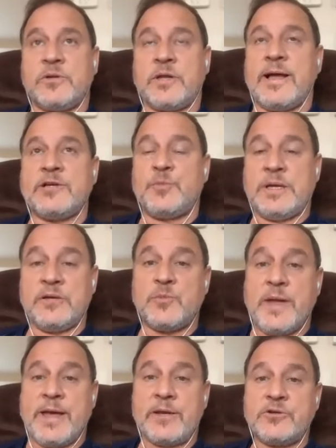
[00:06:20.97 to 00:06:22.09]
The guy speaking
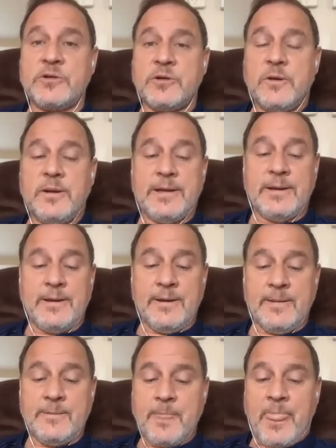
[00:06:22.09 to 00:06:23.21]
Spanish, and
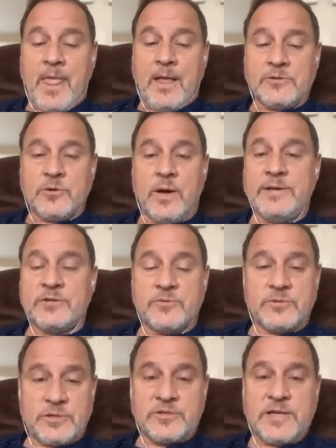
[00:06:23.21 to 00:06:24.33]
uh, so I just
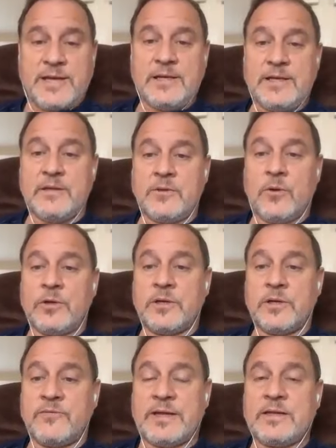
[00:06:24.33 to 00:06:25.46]
suddenly the Lord
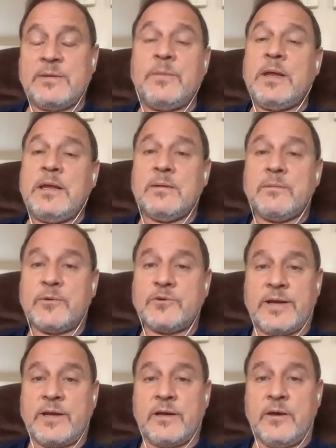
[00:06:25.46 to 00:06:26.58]
convicted me, which
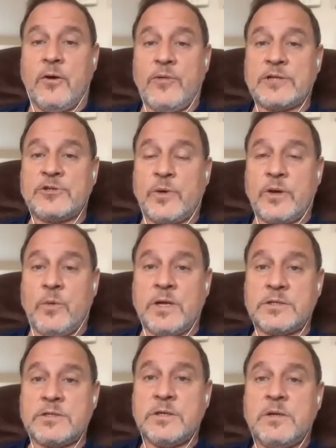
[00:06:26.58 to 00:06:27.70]
I didn't know that's what it
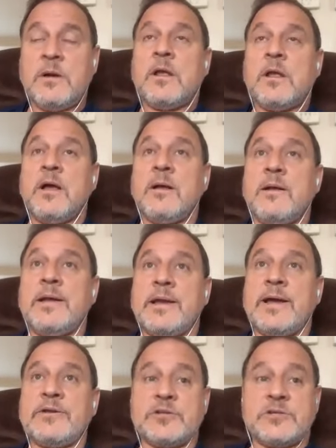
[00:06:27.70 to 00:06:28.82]
was. Uh, and
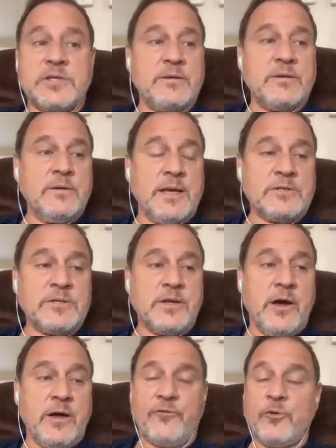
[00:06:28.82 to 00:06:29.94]
I just said, I said,
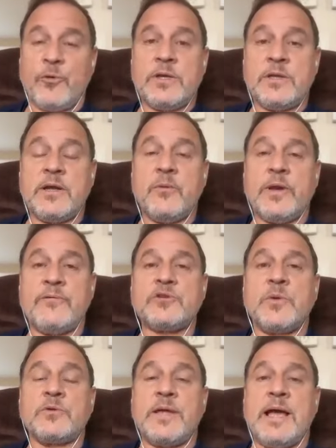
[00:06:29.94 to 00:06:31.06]
God, if you're really there, whatever's
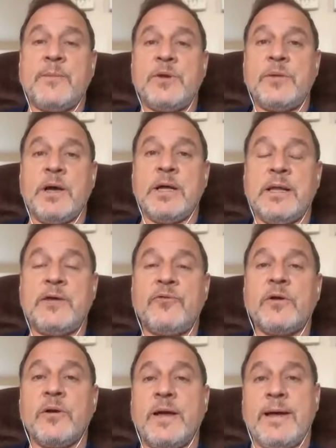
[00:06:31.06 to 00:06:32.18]
supposed to happen in my life,
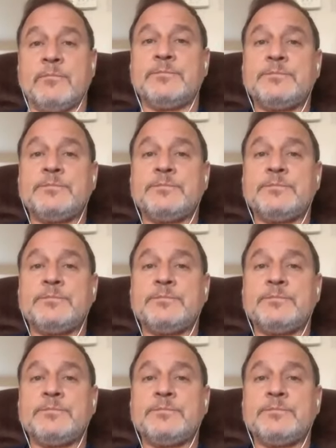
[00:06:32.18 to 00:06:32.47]
here I am.